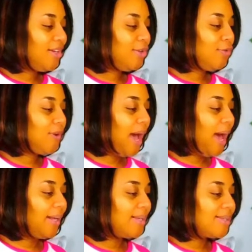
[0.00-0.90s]
You've
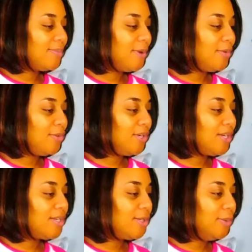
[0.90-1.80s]
got it, Simone. You
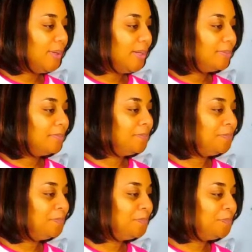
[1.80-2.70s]
can do it.
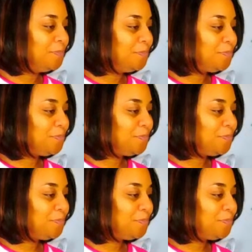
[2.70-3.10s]
And